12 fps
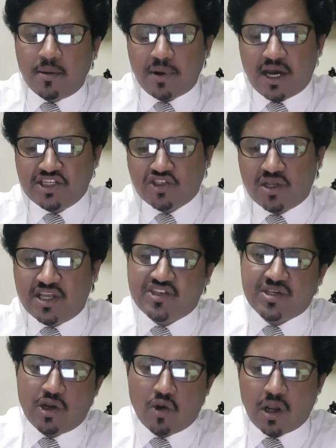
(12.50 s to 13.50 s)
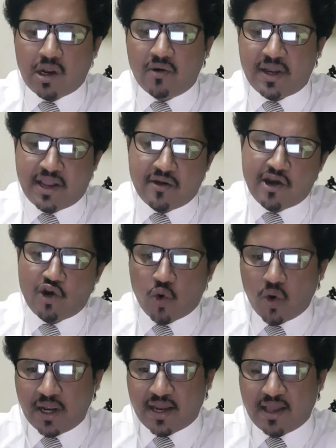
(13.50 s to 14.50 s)
isolation, lockout tag, and
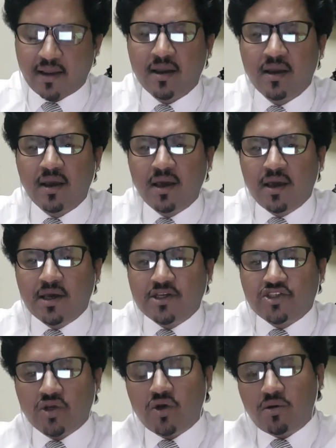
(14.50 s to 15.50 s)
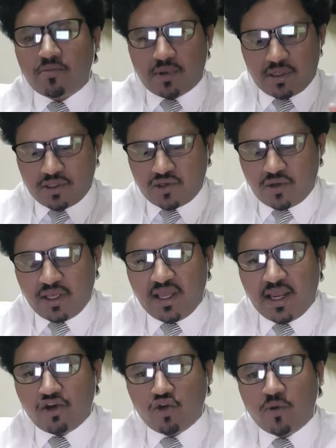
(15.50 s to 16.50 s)
hold tag. So today
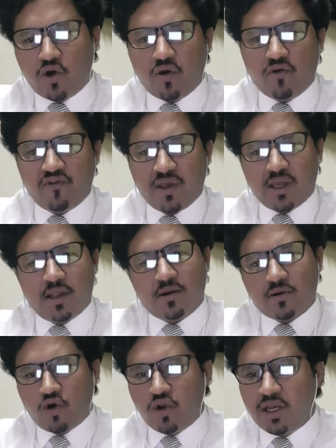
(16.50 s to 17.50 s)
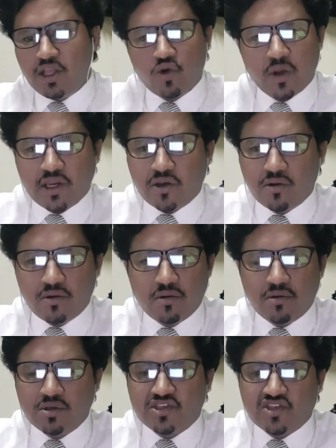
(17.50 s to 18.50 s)
and tomorrow we are only going
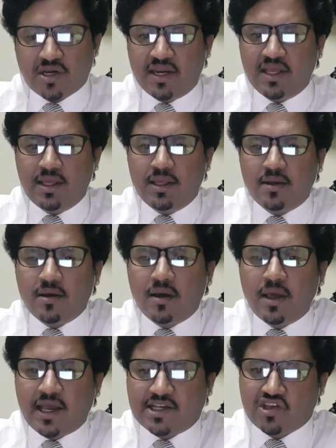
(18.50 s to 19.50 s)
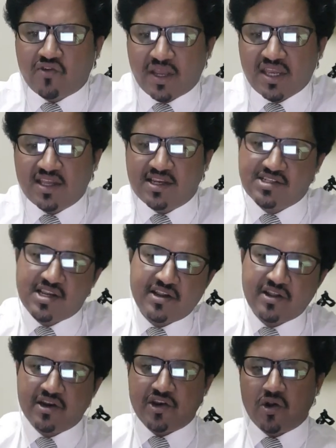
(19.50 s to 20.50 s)
to study hazard recognition
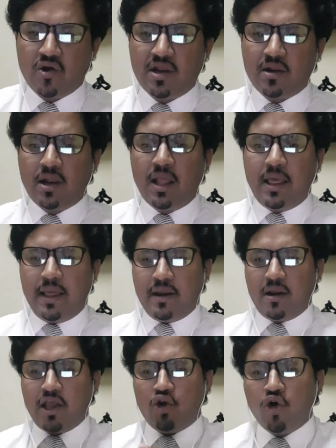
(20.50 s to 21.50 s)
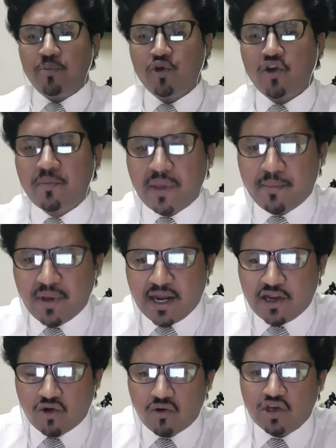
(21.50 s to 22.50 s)
and control. And I hope you remember I
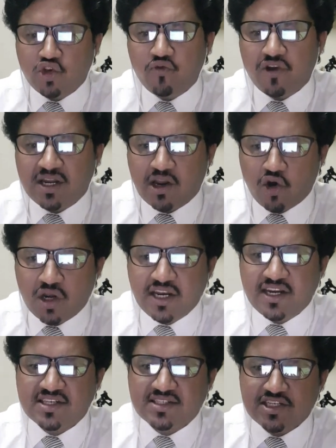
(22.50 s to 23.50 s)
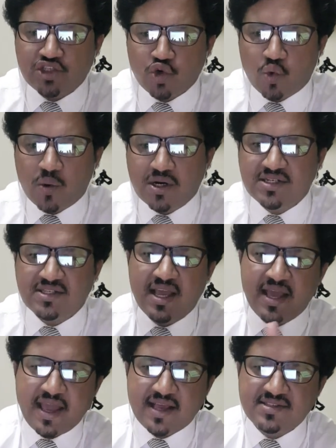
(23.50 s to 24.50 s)
told you we'll only discuss two words:
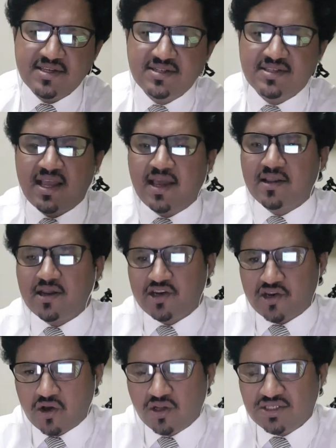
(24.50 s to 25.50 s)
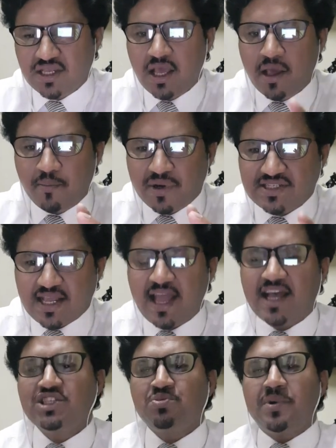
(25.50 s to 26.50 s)
hazards and controls. But
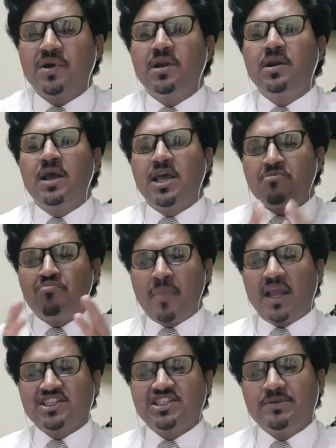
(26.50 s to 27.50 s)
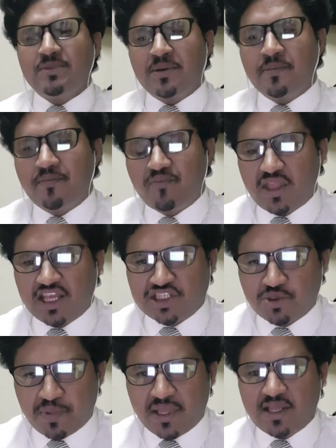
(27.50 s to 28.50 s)
as per maximum
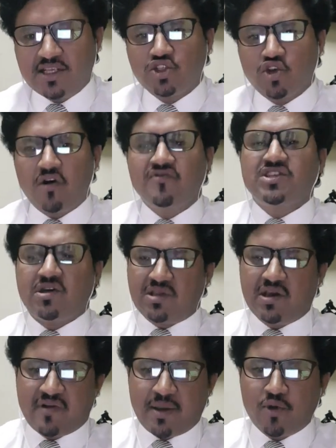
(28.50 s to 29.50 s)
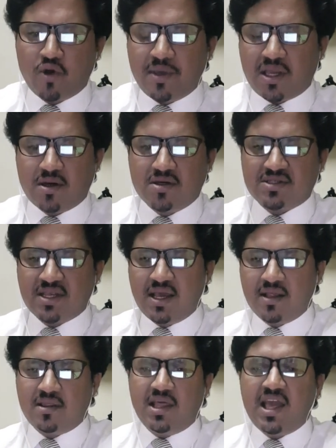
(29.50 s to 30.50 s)
experience of Saudi Aramco, because
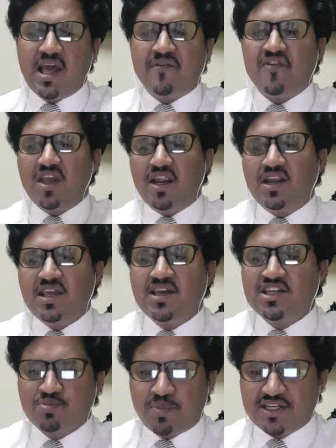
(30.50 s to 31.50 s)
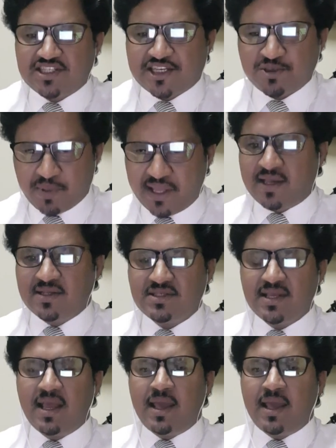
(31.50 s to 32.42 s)
they have 80 years plus experience